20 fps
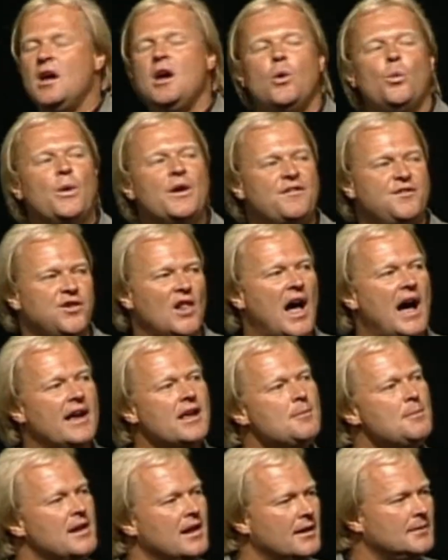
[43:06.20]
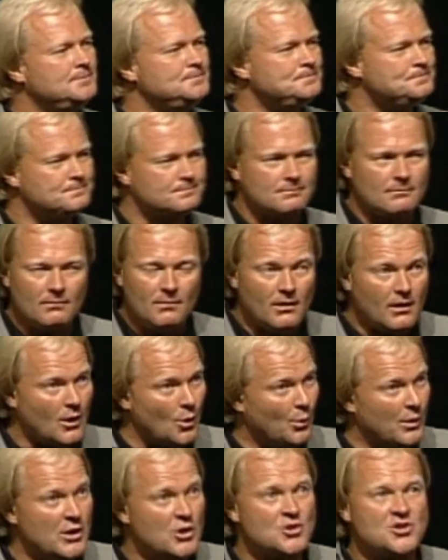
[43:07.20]
We fly them in.
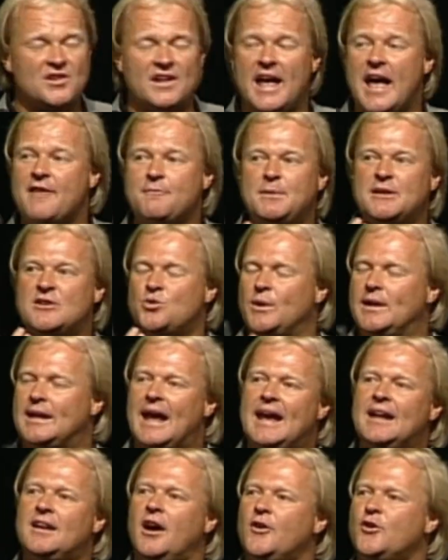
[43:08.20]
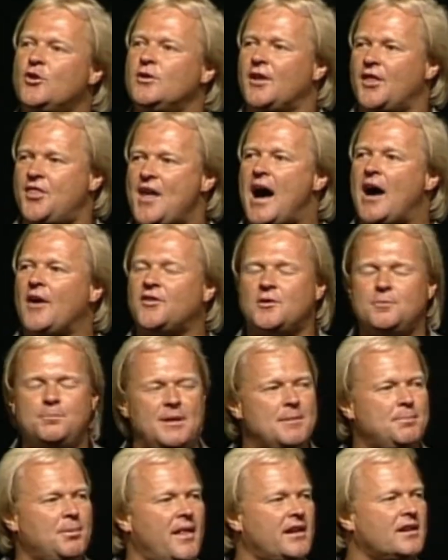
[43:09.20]
We usually have between 800 and 1,000
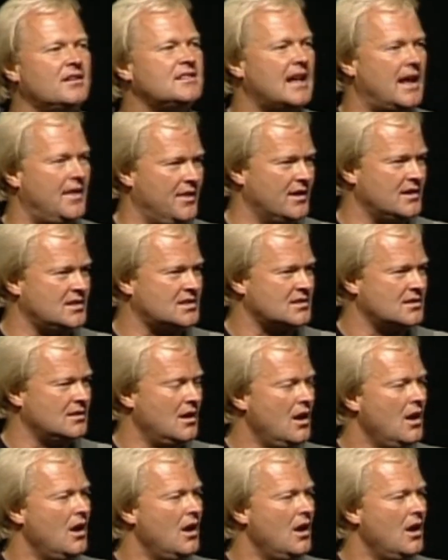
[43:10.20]
people that attend this.